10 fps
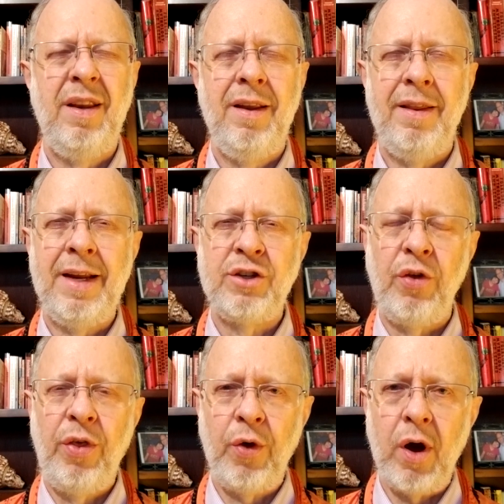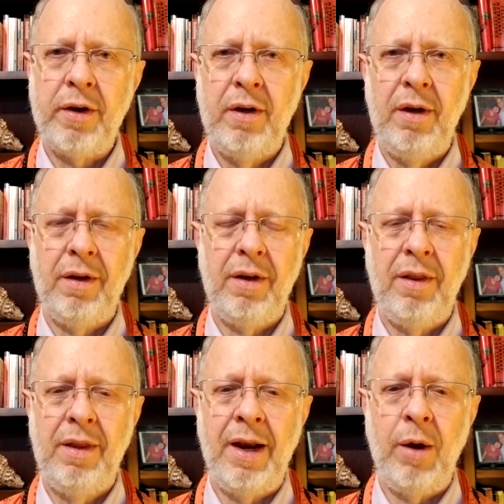that's a thought
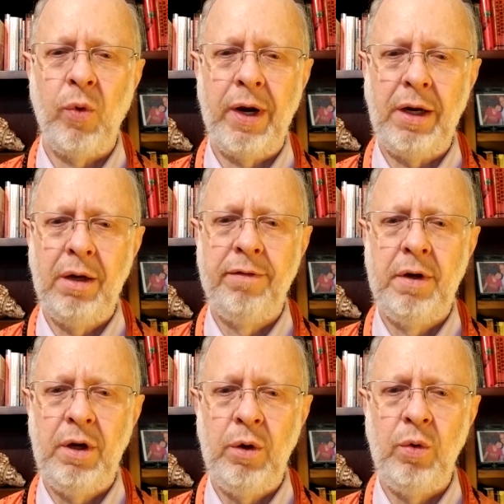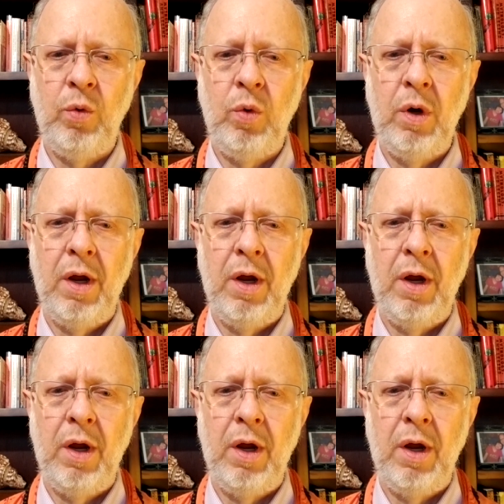that I want to give to you.